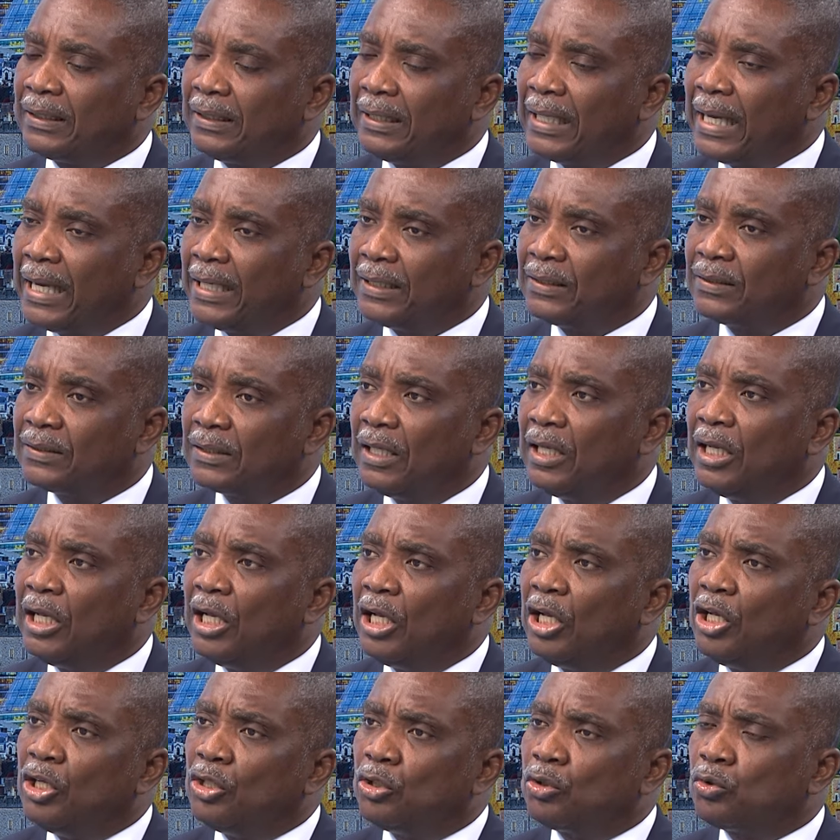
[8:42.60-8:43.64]
the likes.
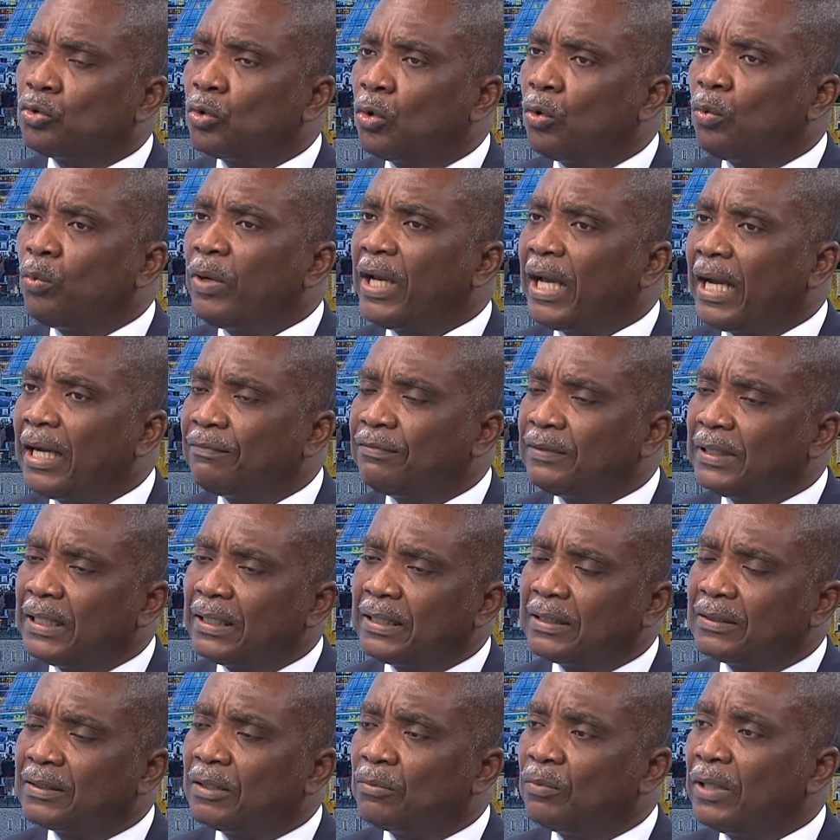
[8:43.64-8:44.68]
So we have,
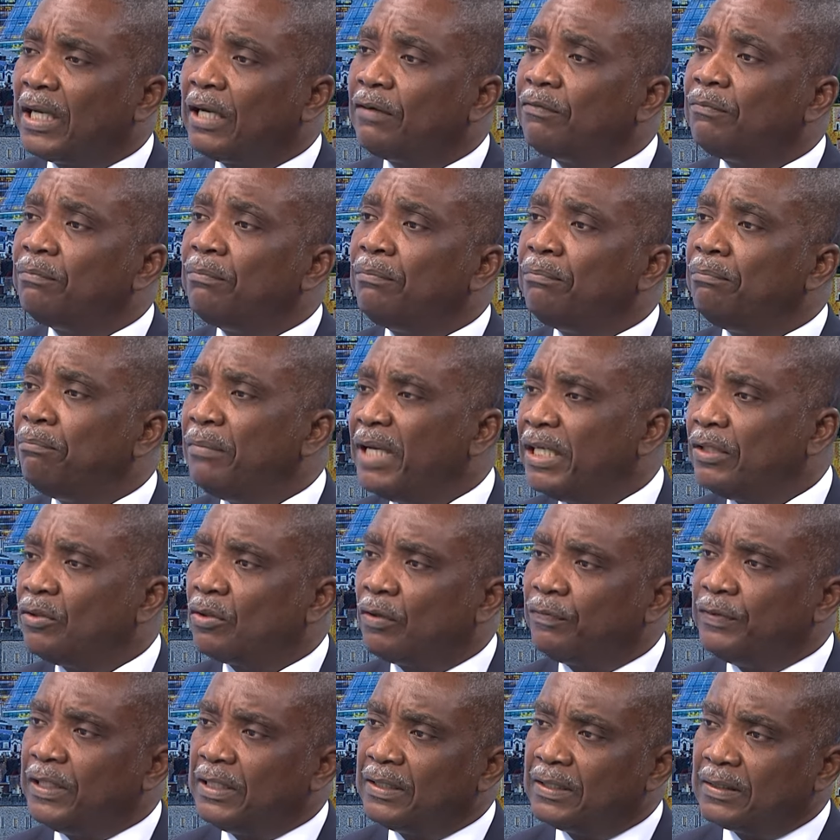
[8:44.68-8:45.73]
like I said, we have many
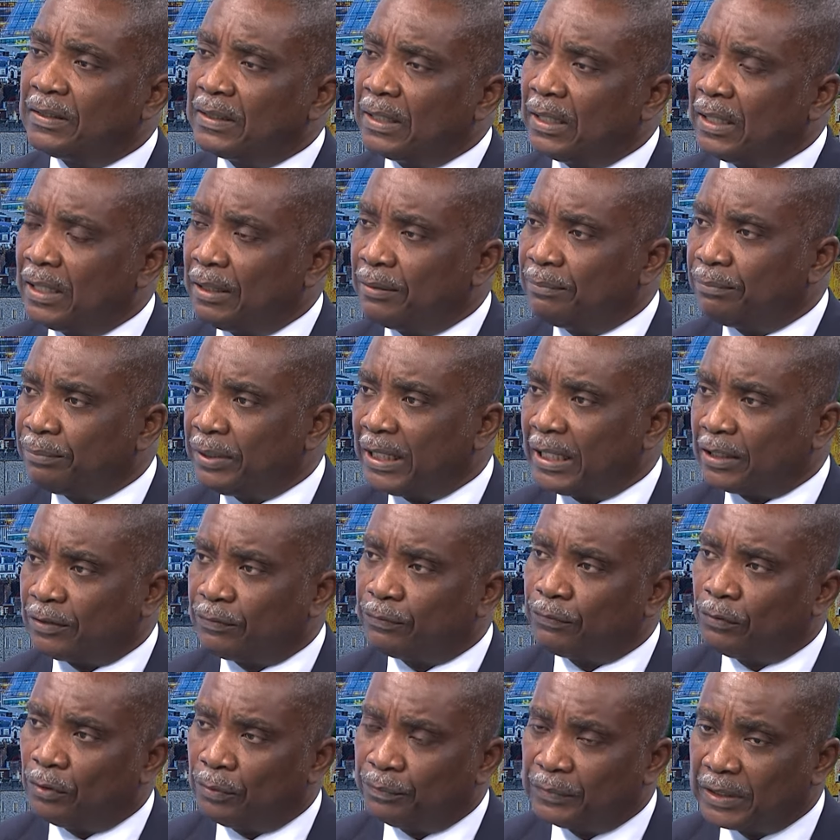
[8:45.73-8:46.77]
of these
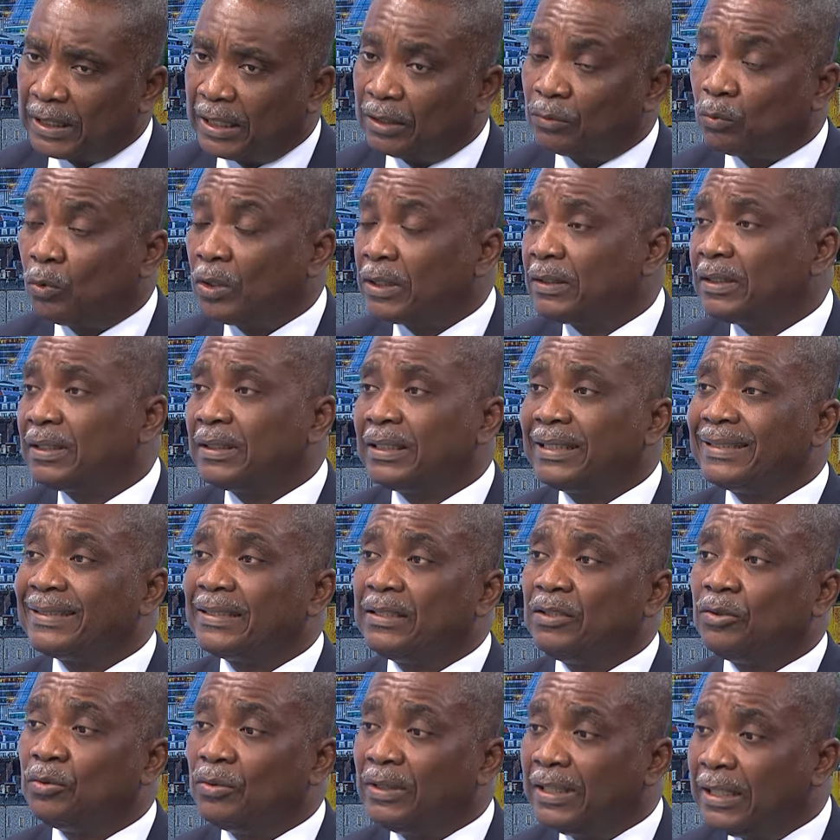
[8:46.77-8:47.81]
platforms. And what
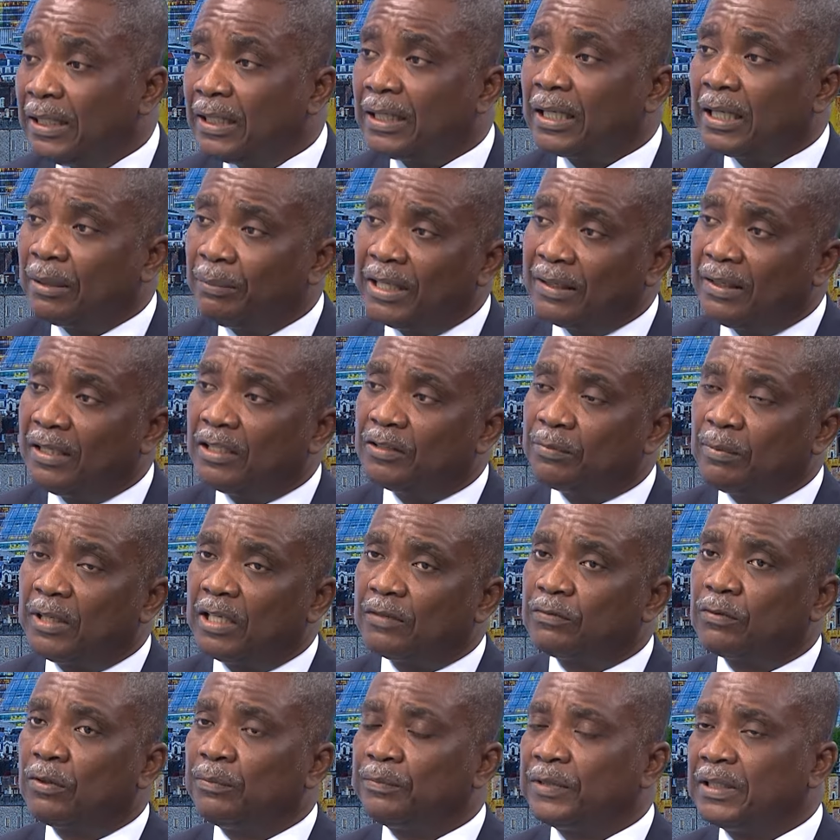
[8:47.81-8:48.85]
is unique about these
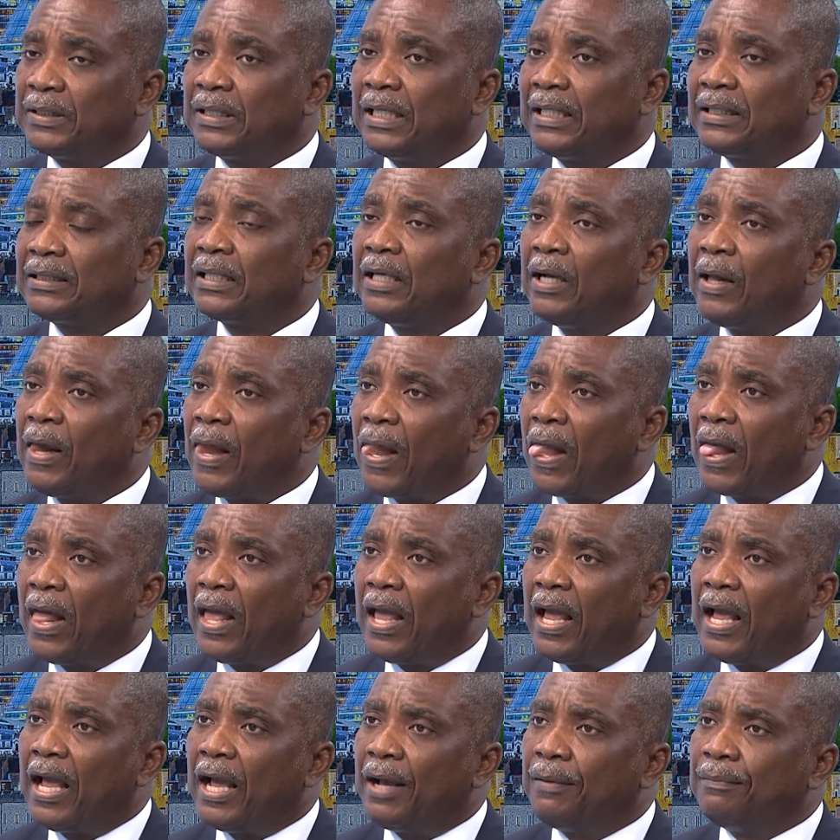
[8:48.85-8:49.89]
platforms is that
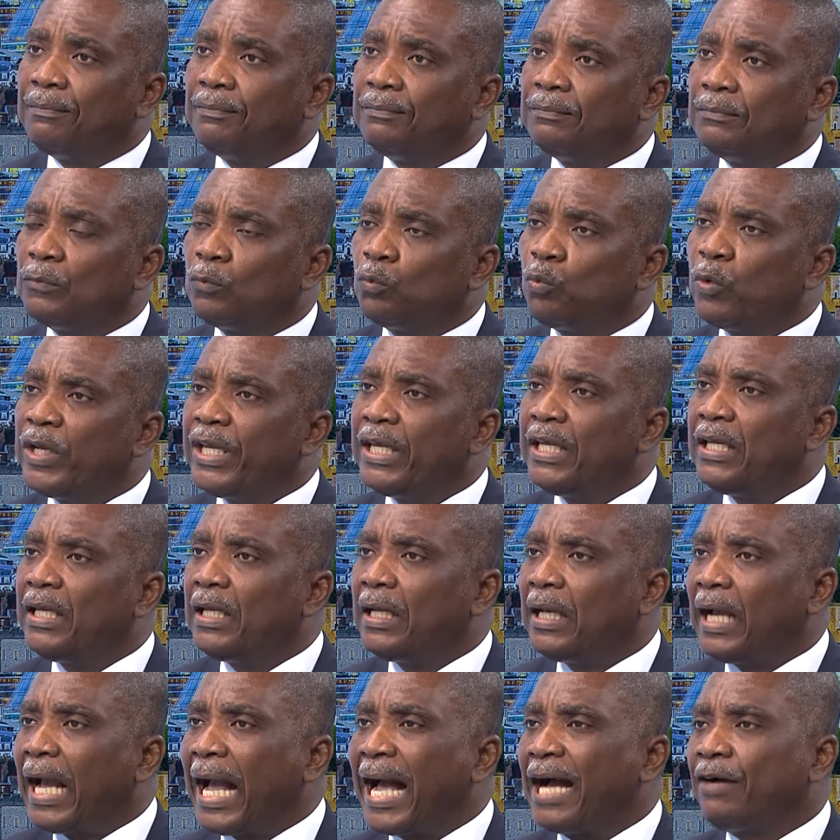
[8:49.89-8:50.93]
we
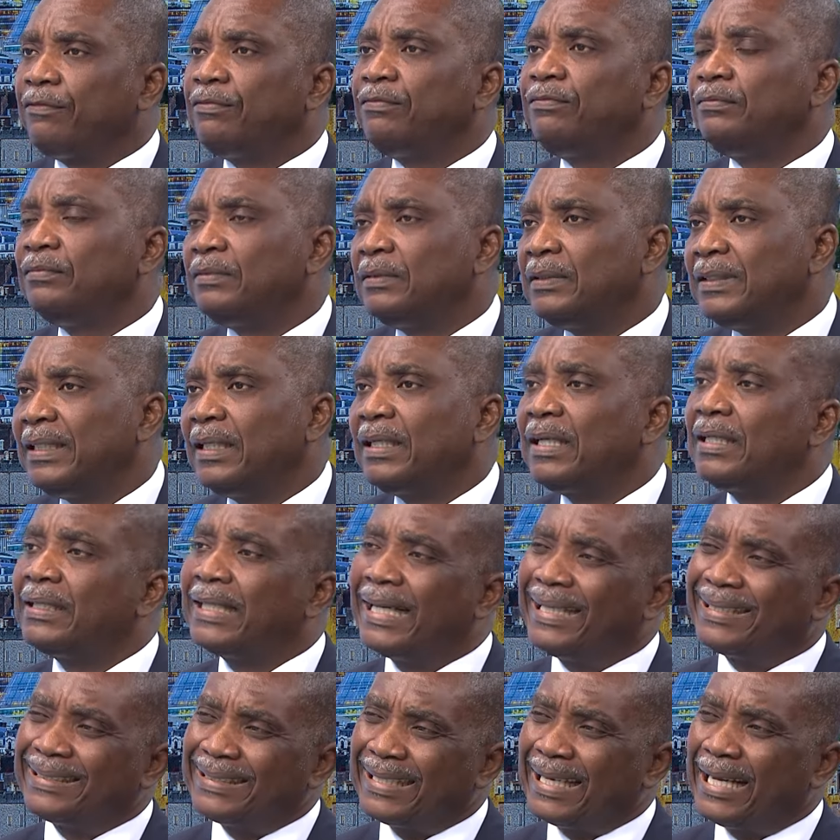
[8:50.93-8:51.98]
have taken
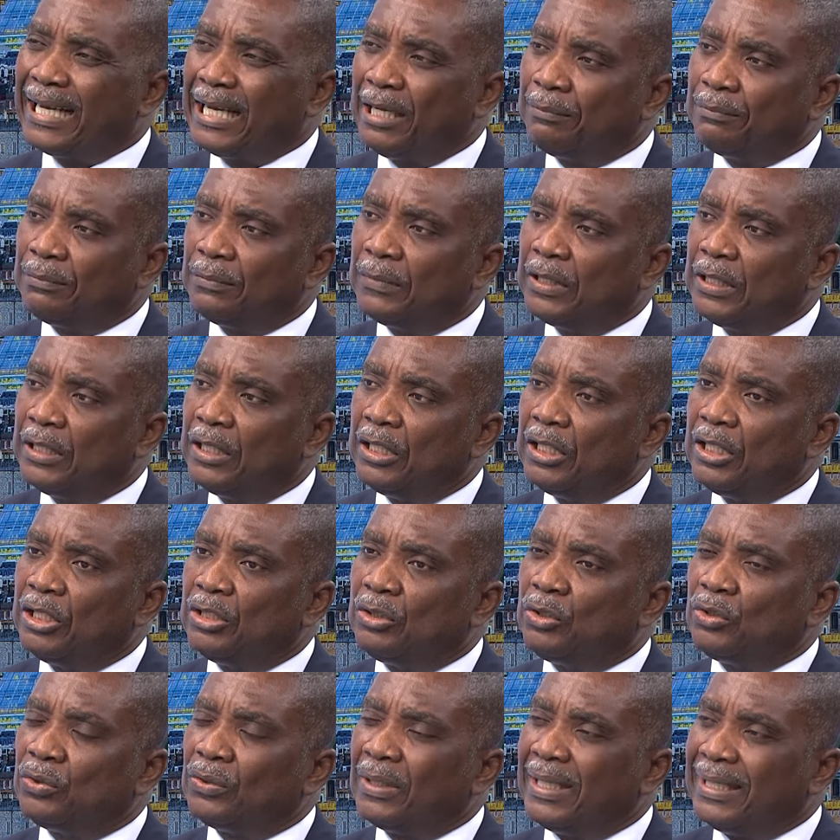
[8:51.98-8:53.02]
our time
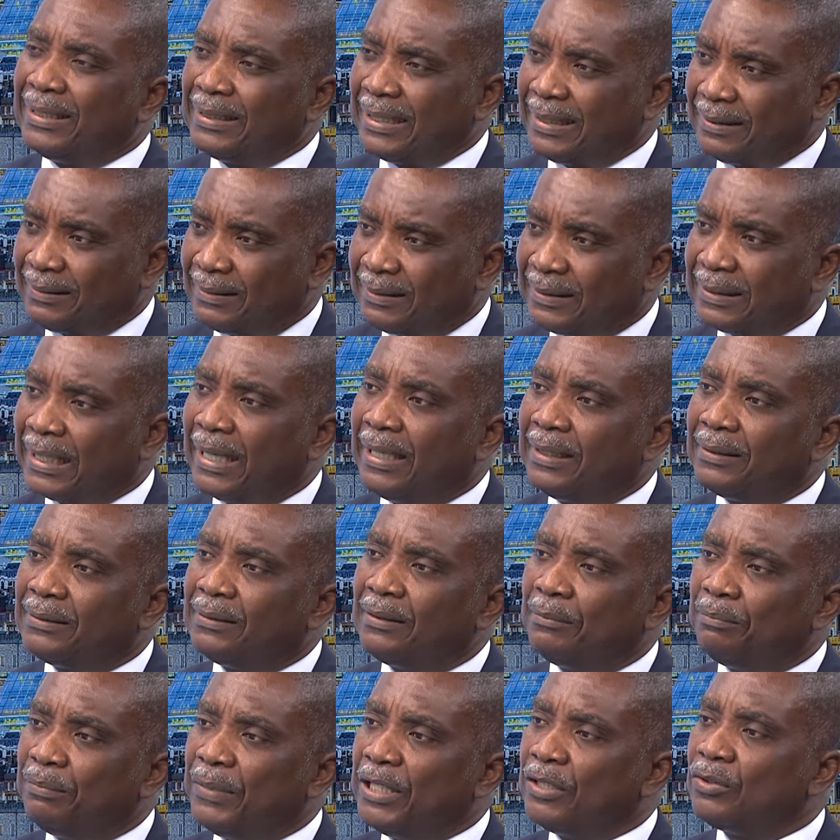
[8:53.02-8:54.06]
to
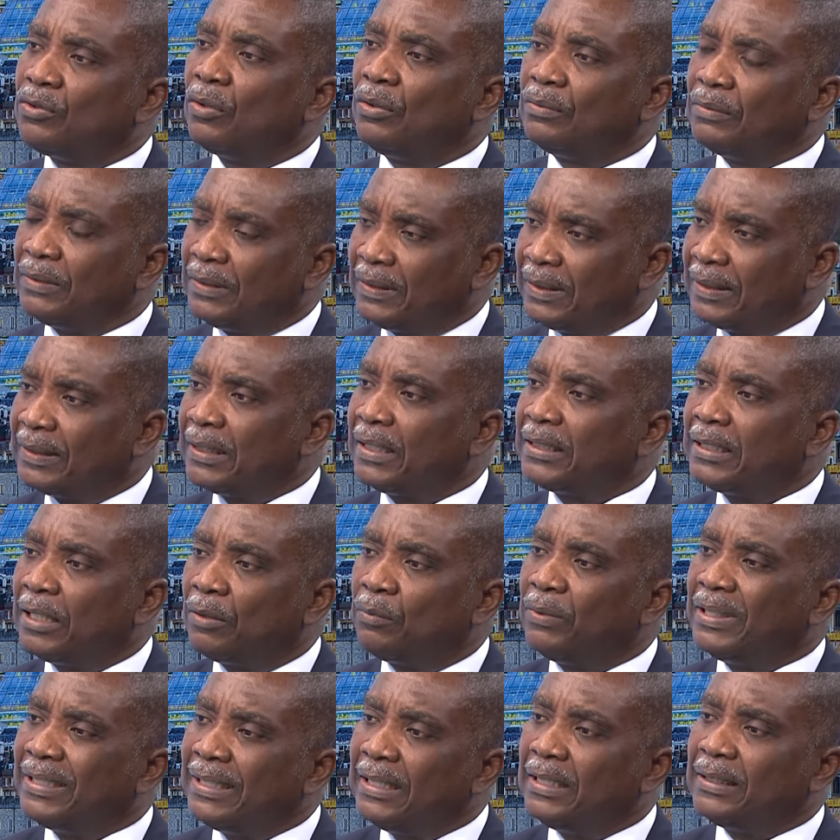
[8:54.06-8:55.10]
understand, based on the research that
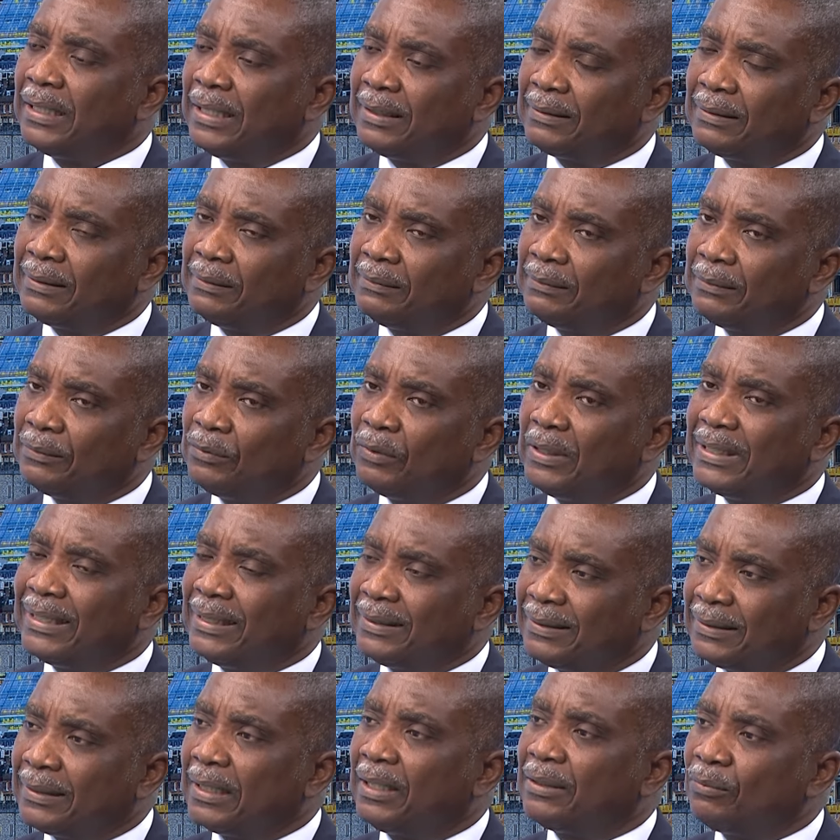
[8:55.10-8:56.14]
we did, to
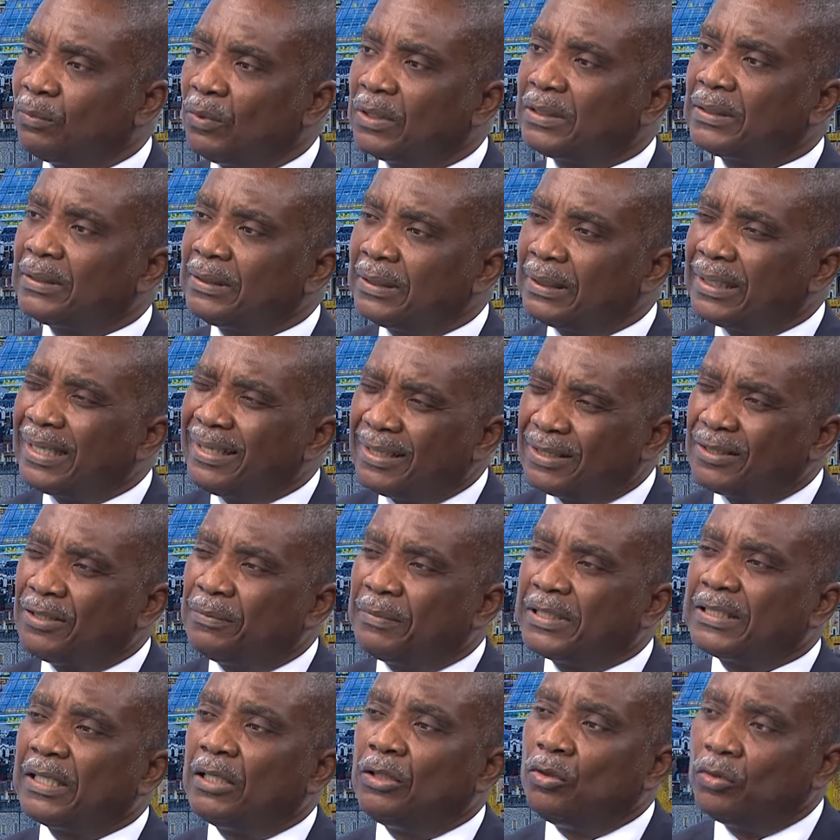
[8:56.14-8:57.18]
understand what
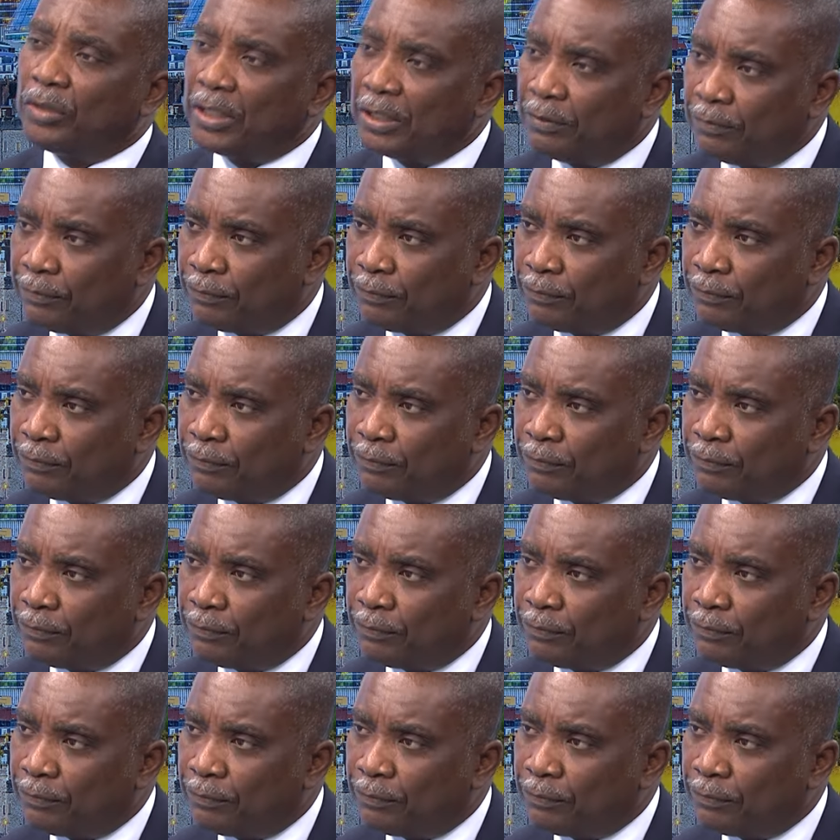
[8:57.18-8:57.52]
customers are looking